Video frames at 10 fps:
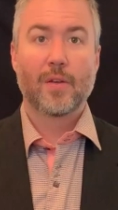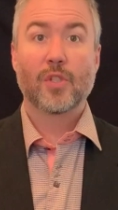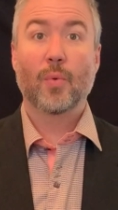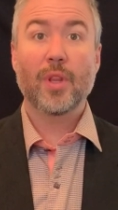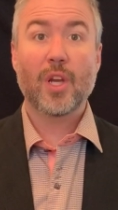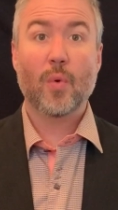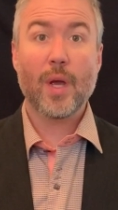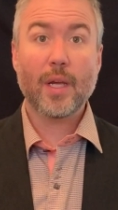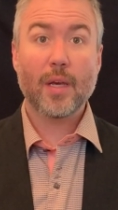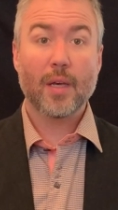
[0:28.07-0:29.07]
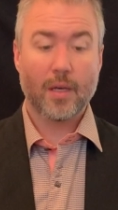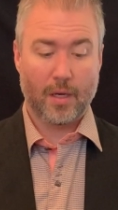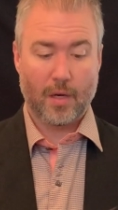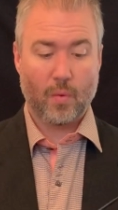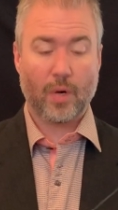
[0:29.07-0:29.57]
So really quick,
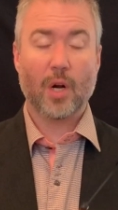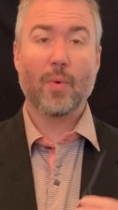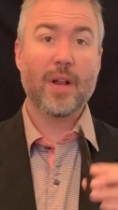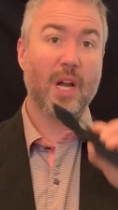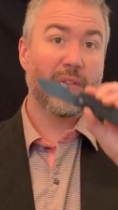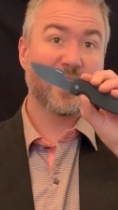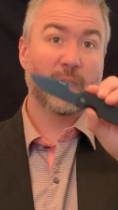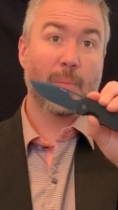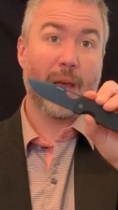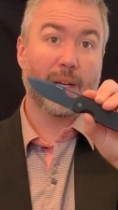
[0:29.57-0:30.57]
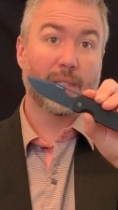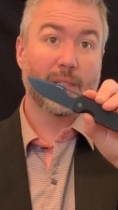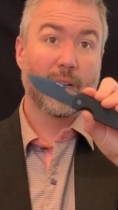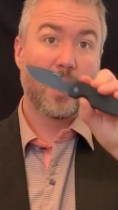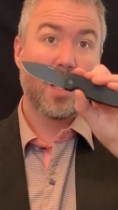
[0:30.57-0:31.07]
we're going to run down the
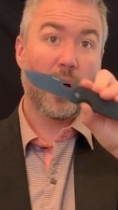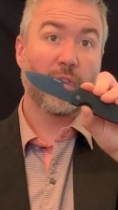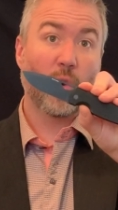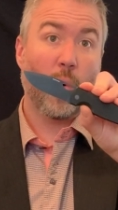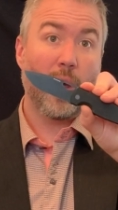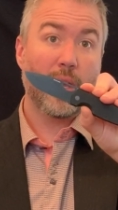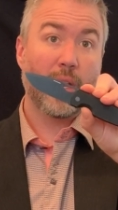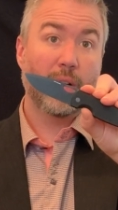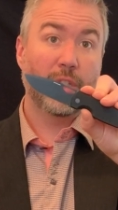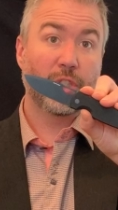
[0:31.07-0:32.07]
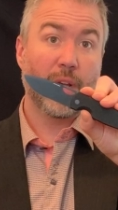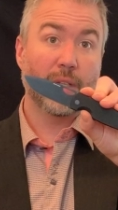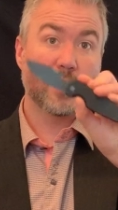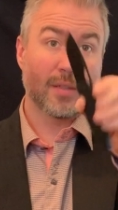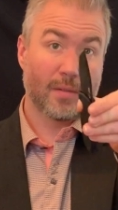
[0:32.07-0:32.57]
specs on the Quiet Carry
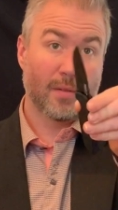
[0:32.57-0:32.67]
Chase.